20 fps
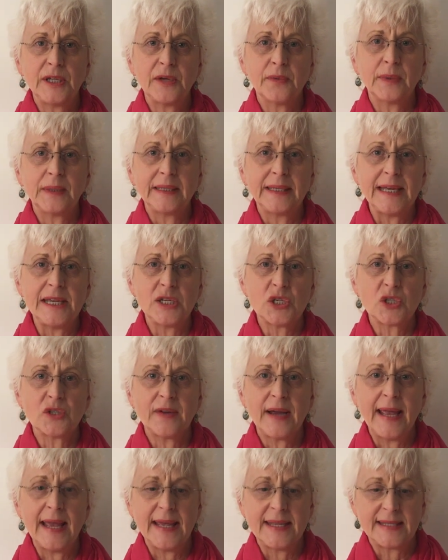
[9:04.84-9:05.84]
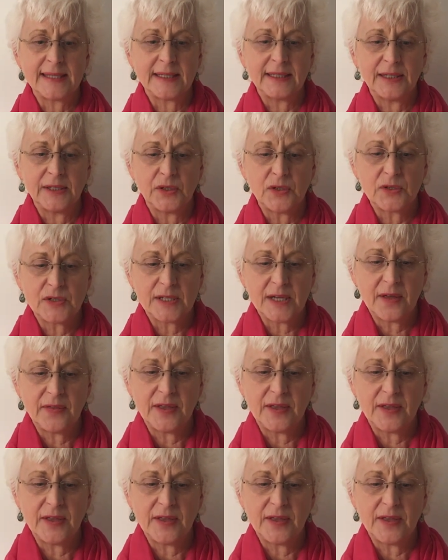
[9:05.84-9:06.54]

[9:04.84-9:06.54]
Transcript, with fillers: you release your hands a little so